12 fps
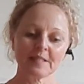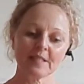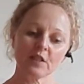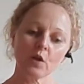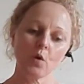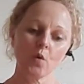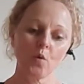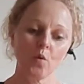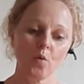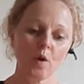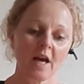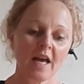
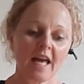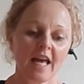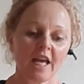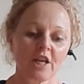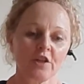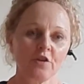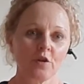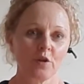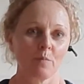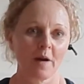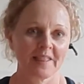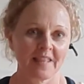So you might